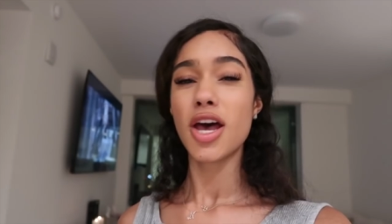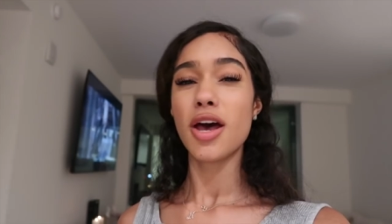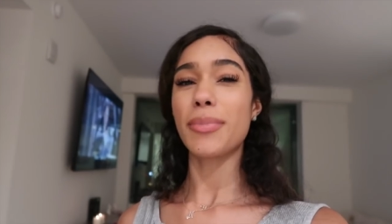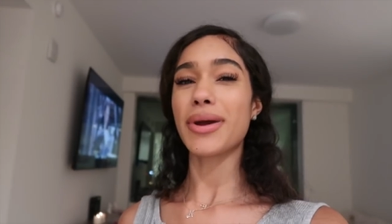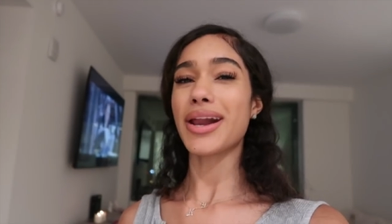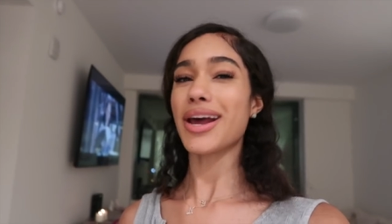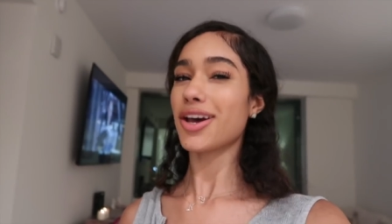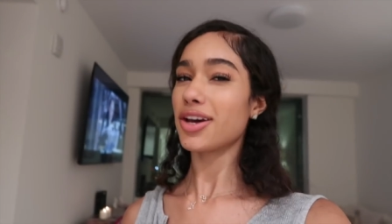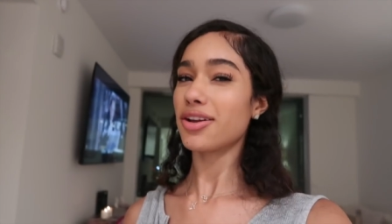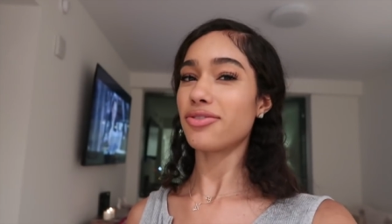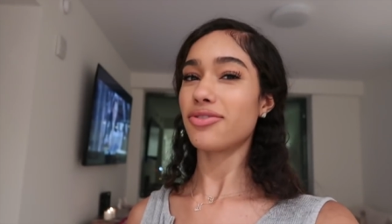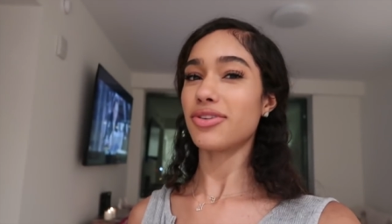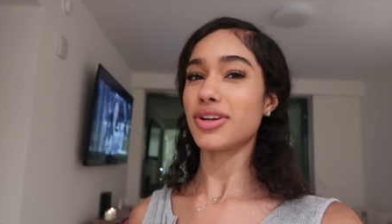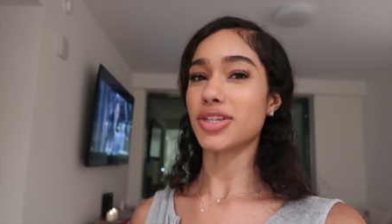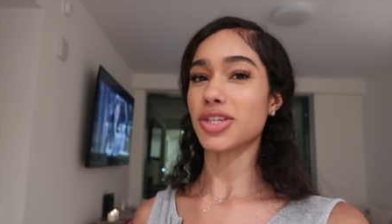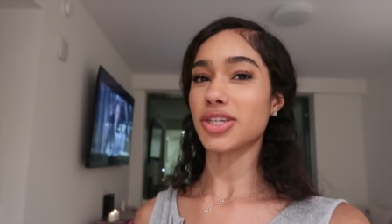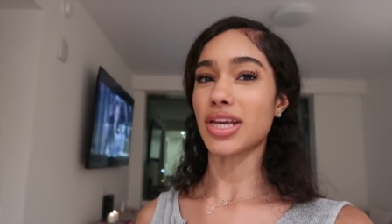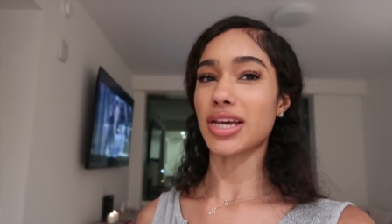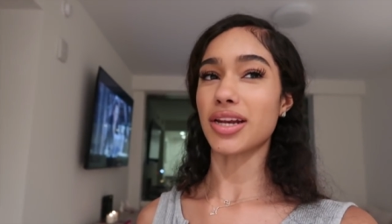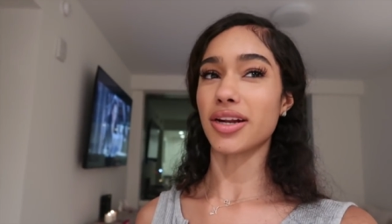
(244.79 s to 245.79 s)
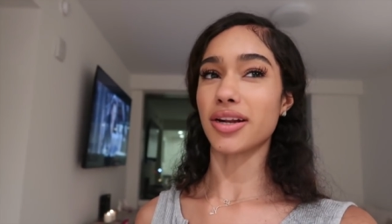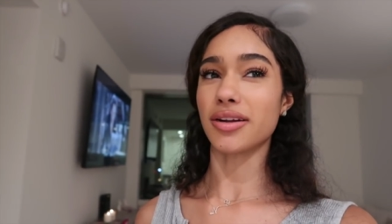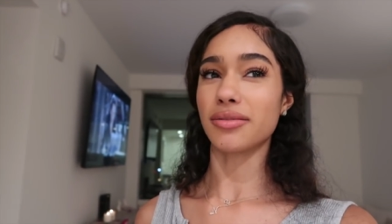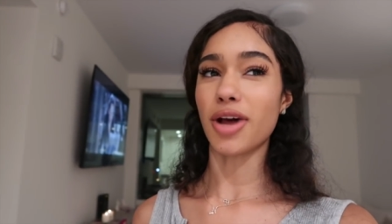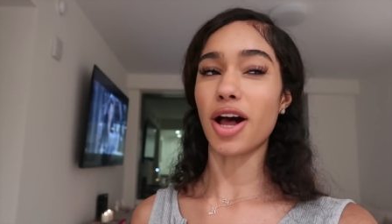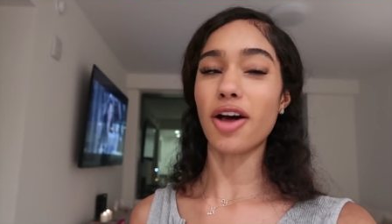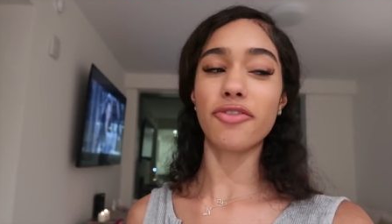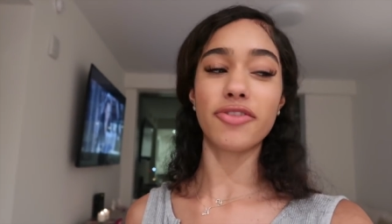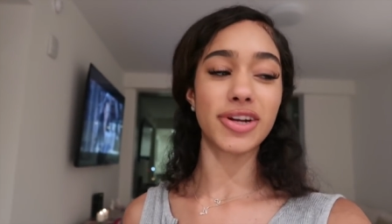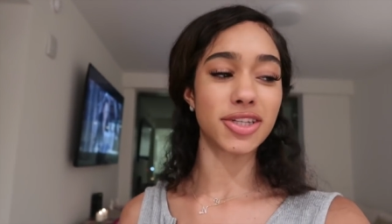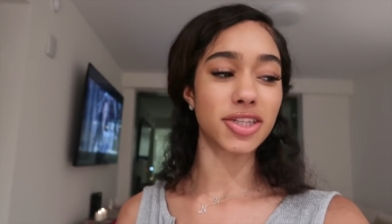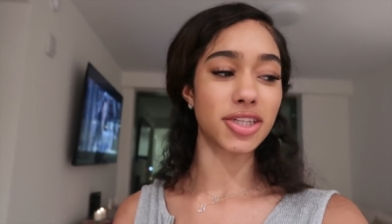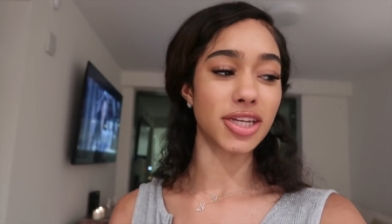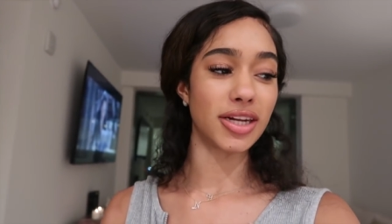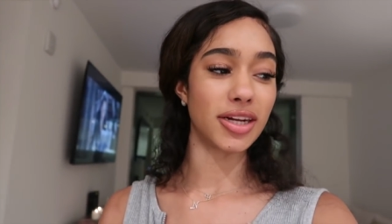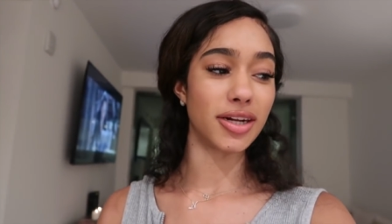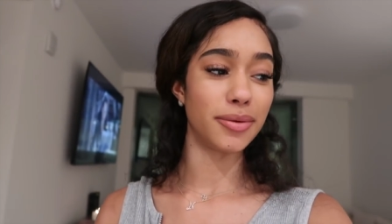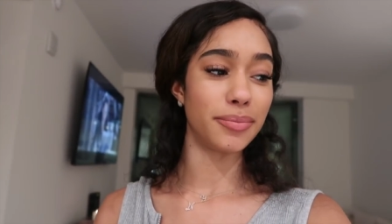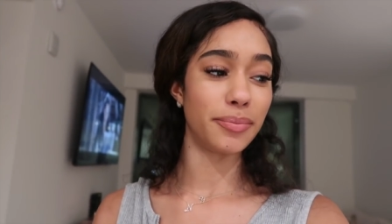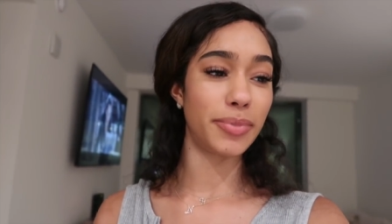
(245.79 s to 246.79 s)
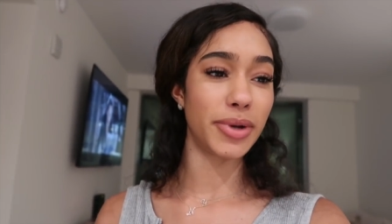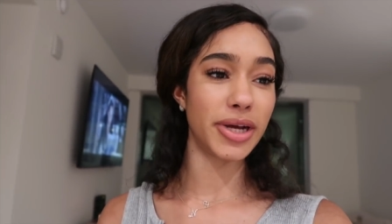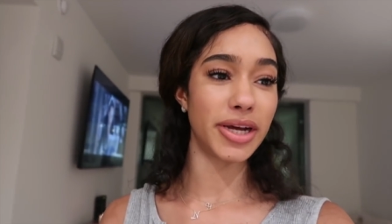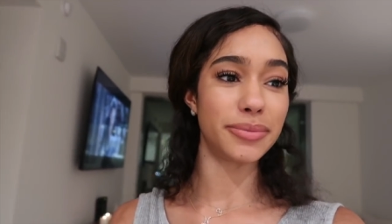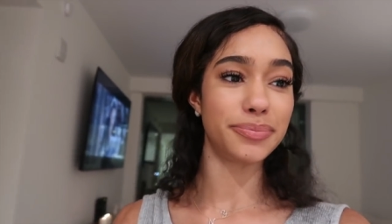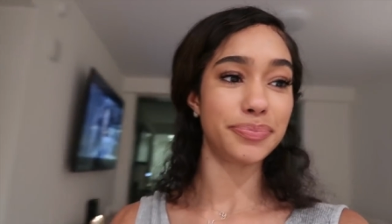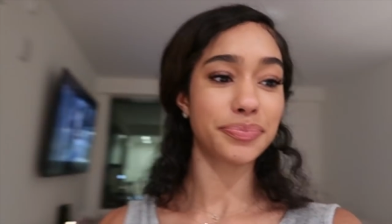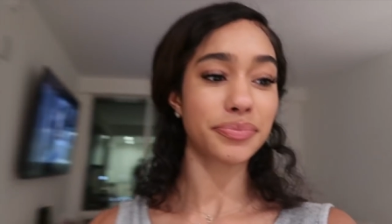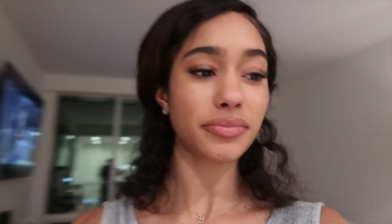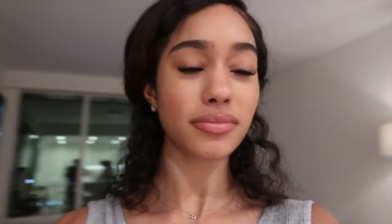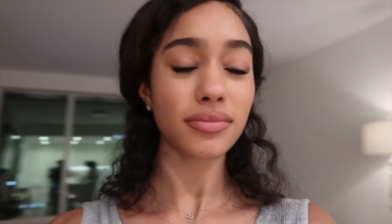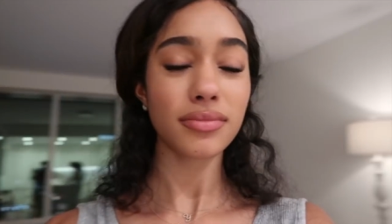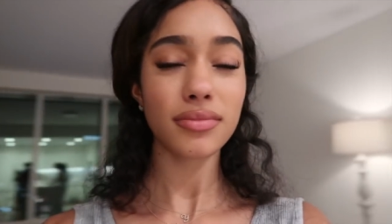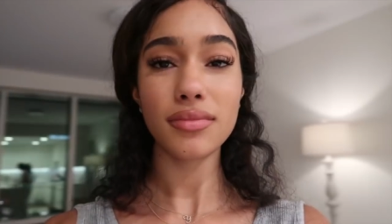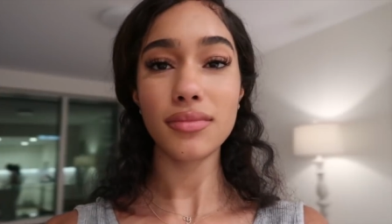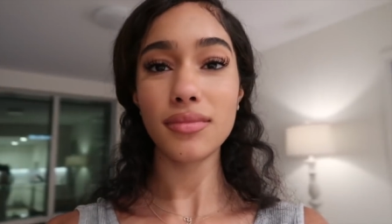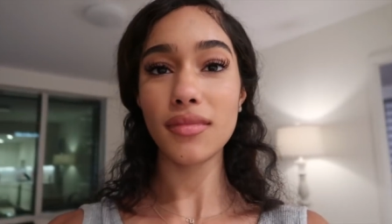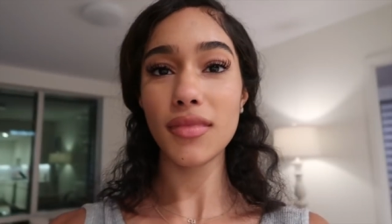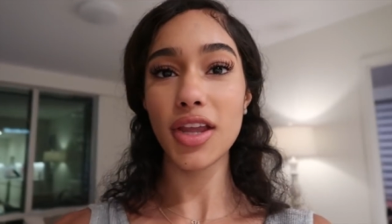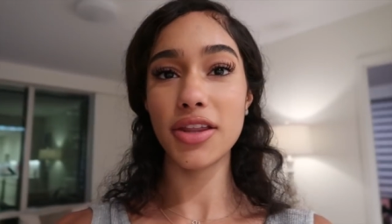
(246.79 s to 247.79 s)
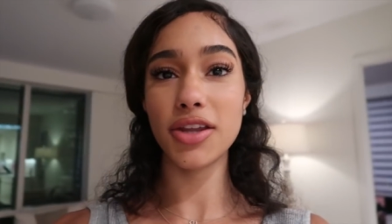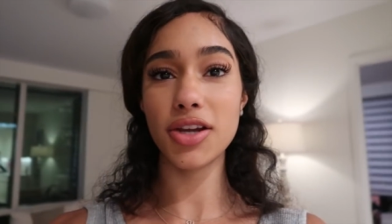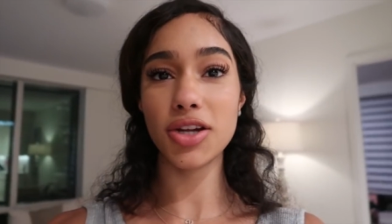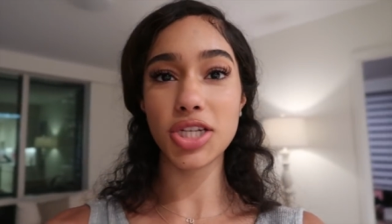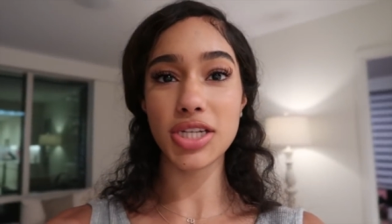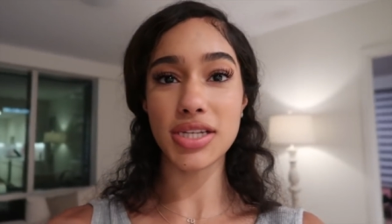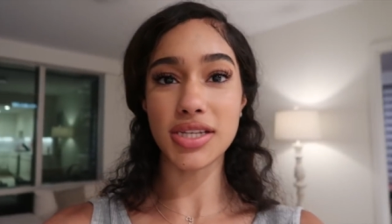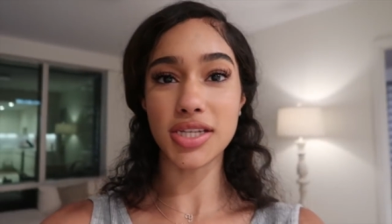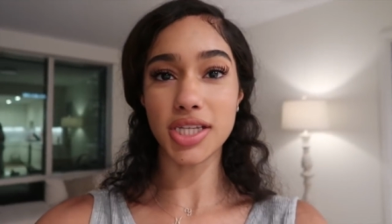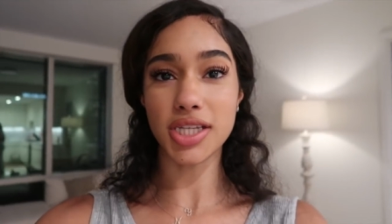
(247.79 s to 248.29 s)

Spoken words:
But I could finish later. I'll finish later. But they're just